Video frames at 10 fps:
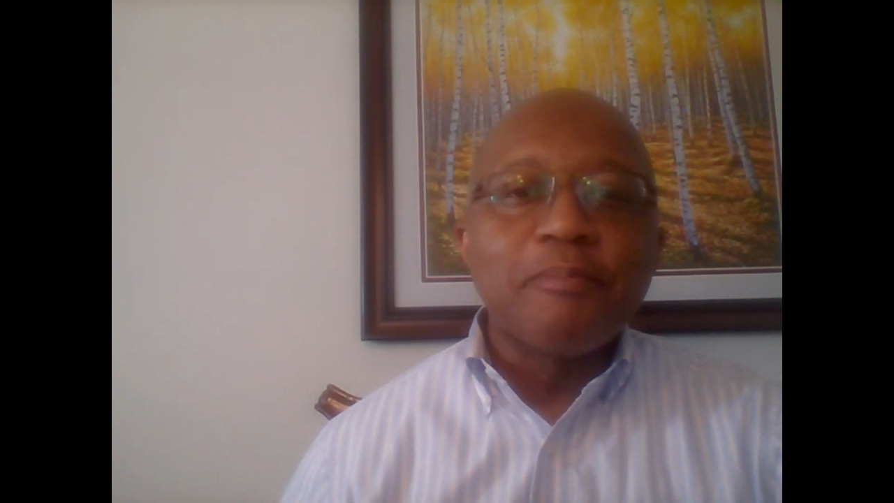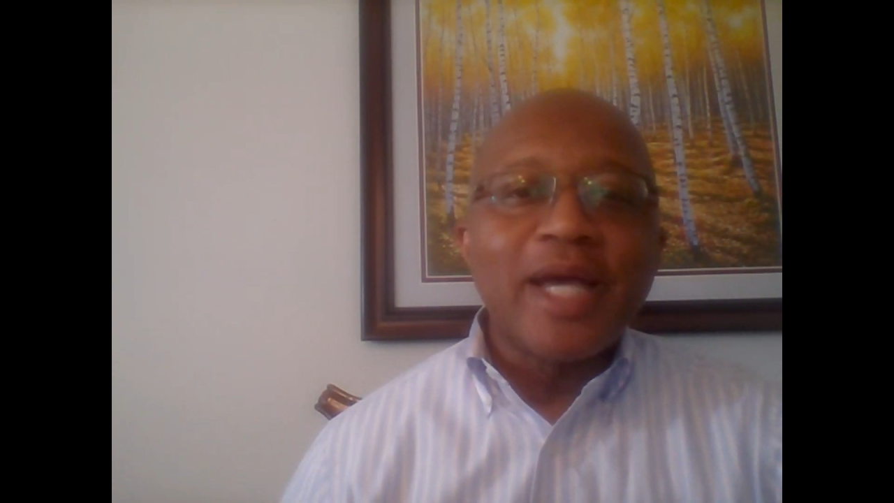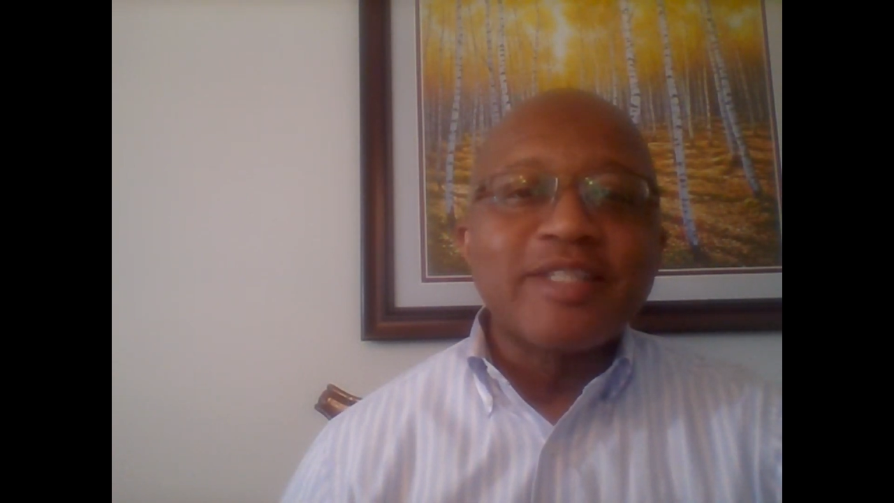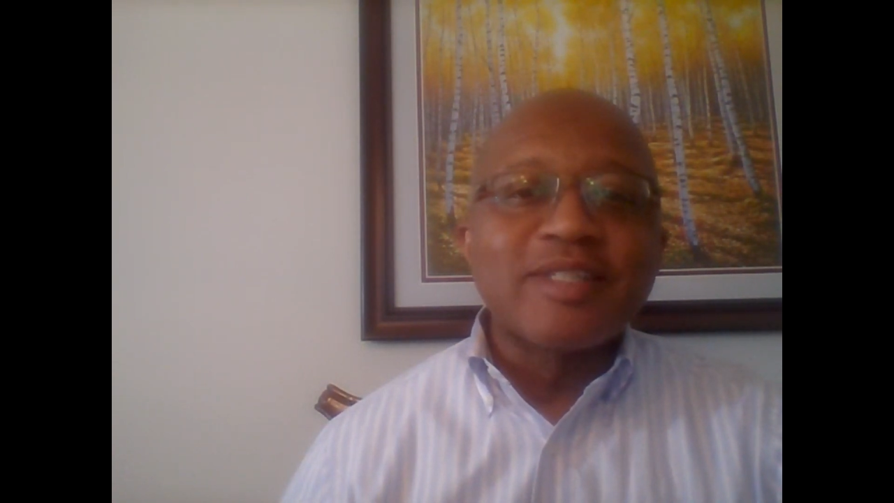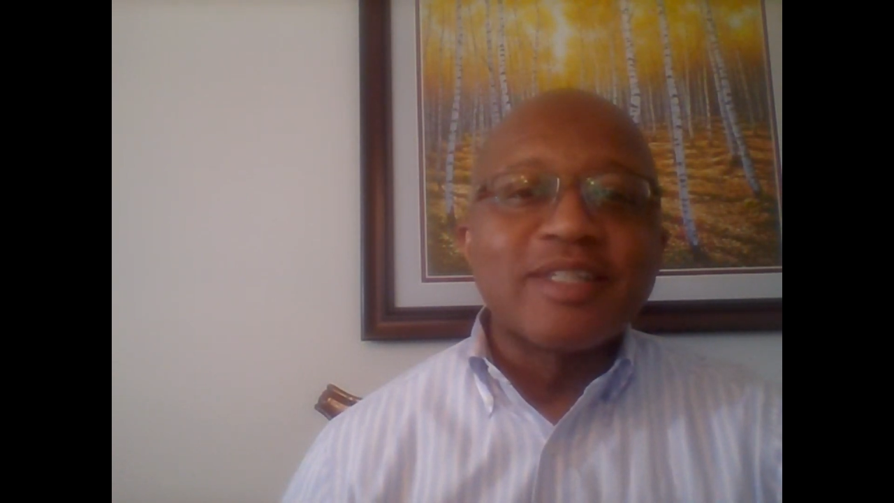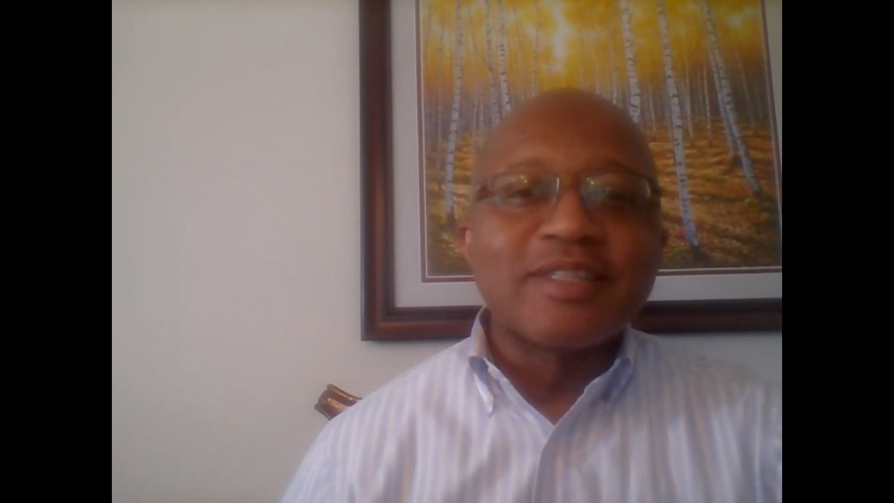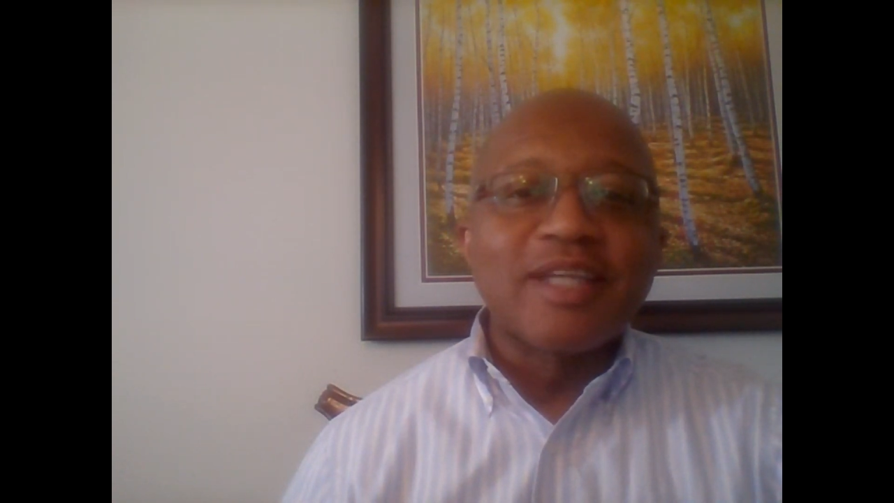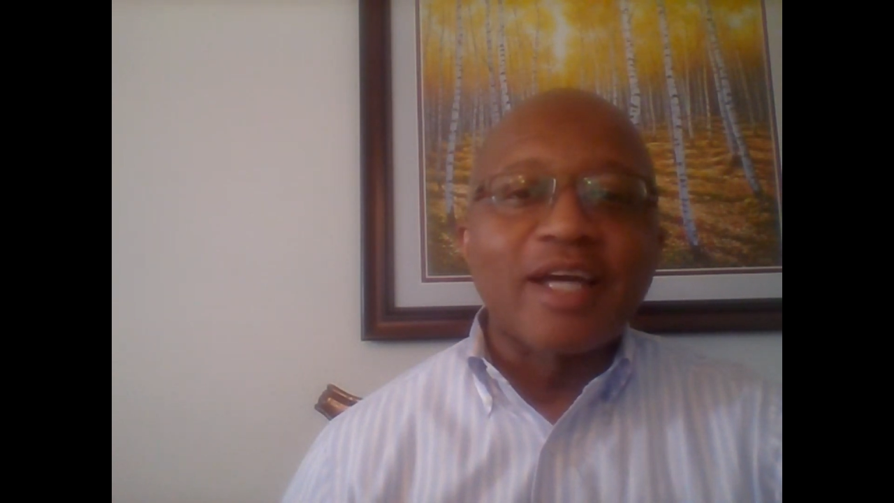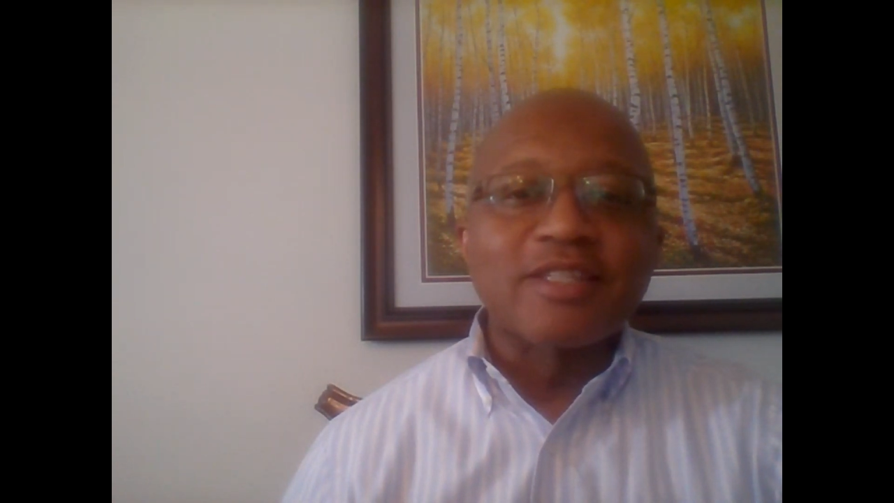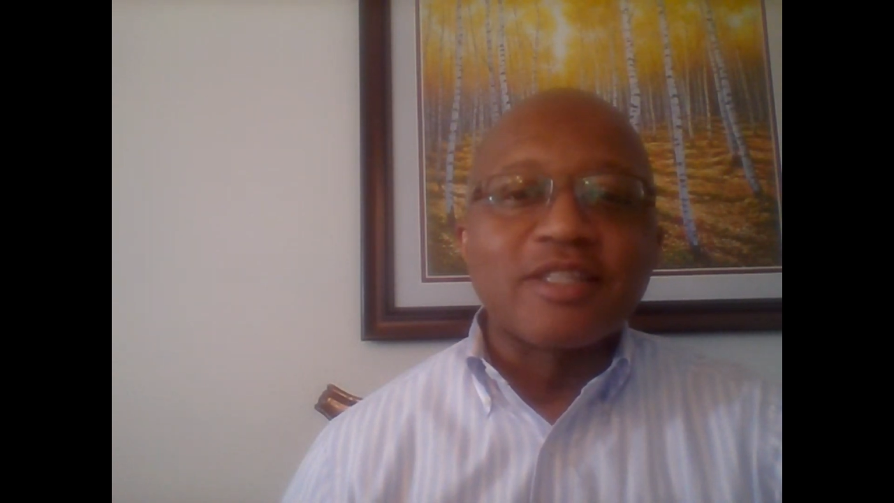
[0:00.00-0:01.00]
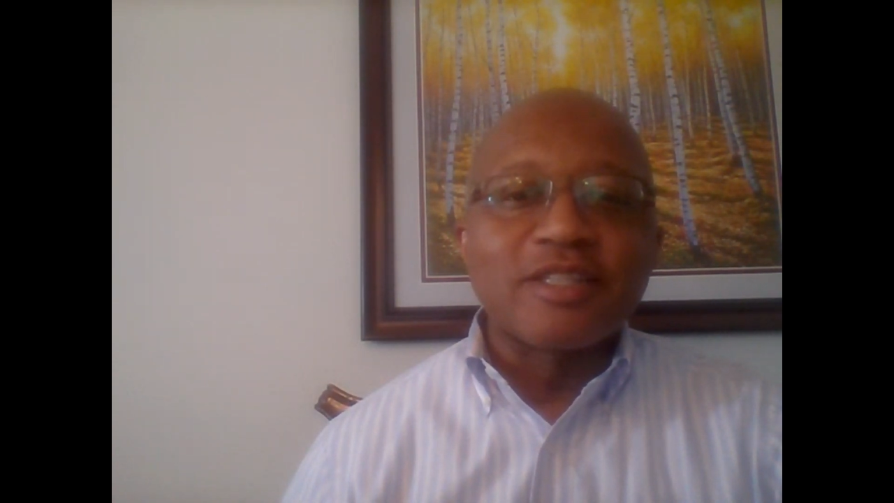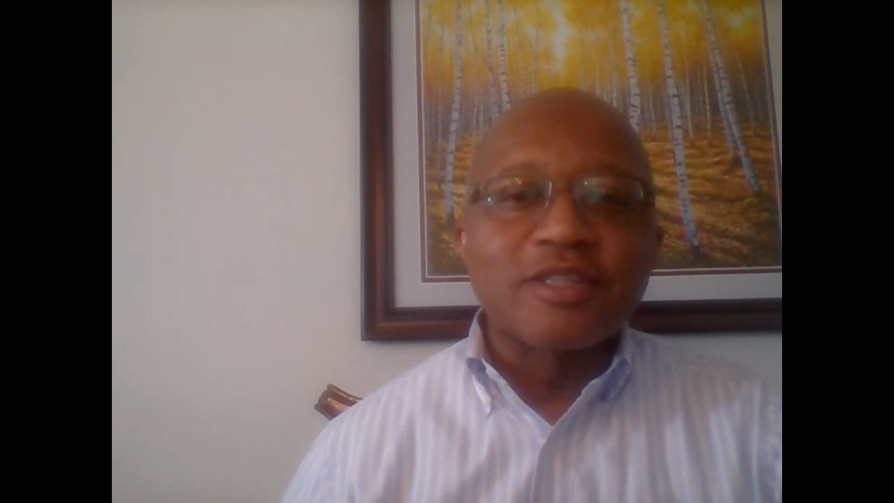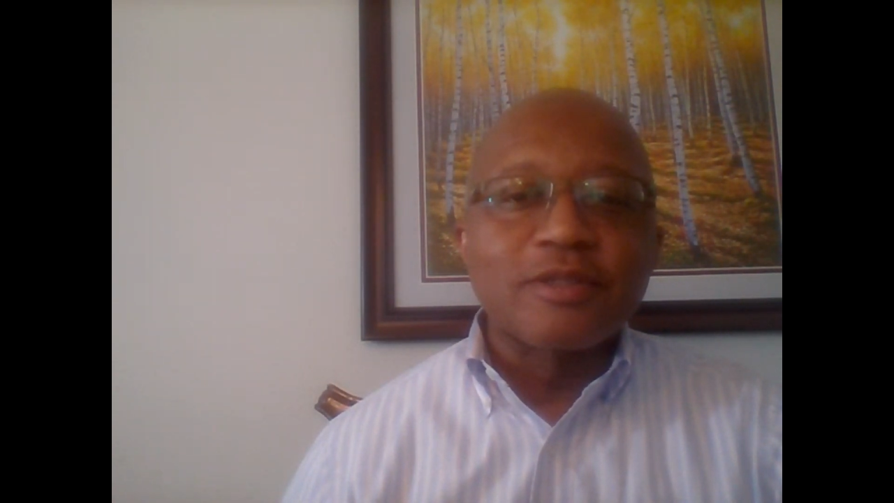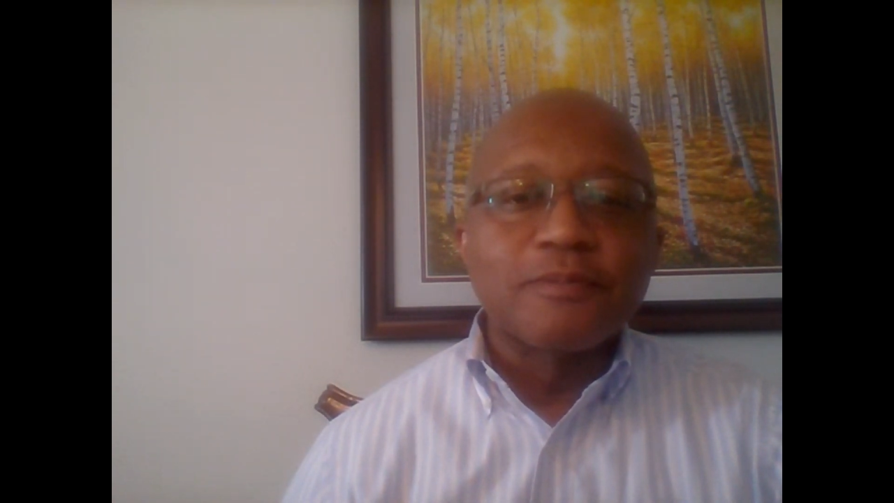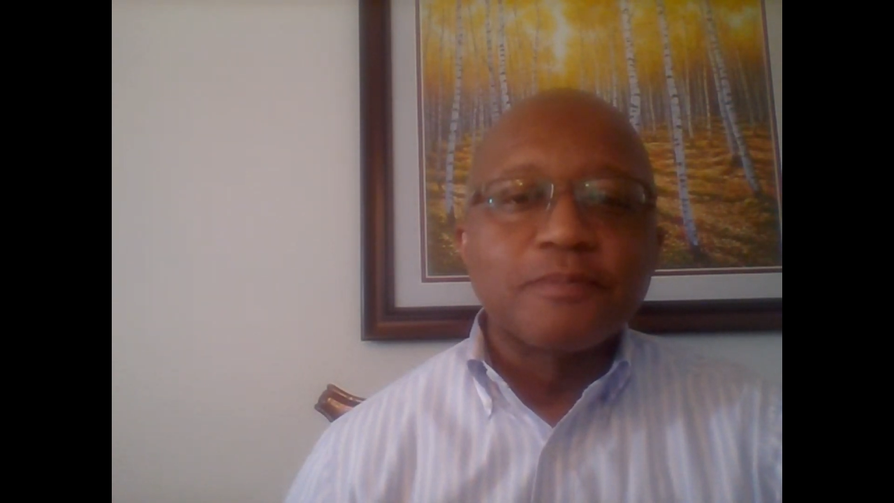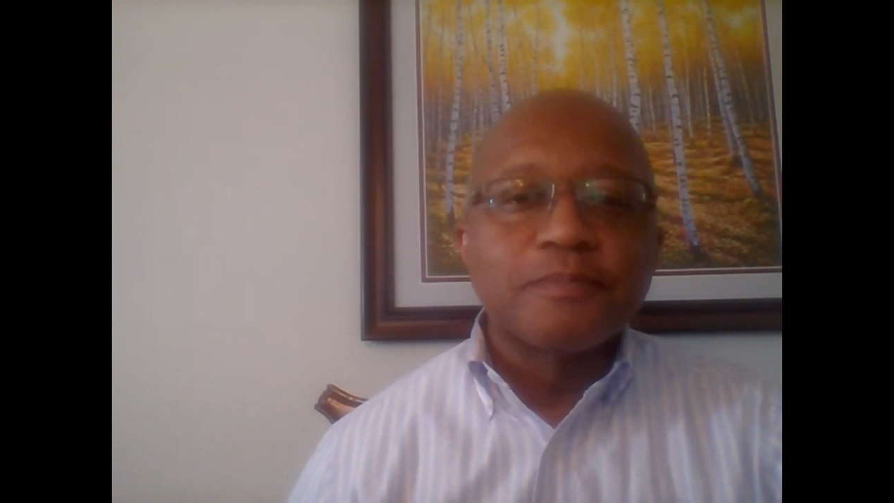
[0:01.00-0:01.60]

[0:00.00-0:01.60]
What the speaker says: based in Texas.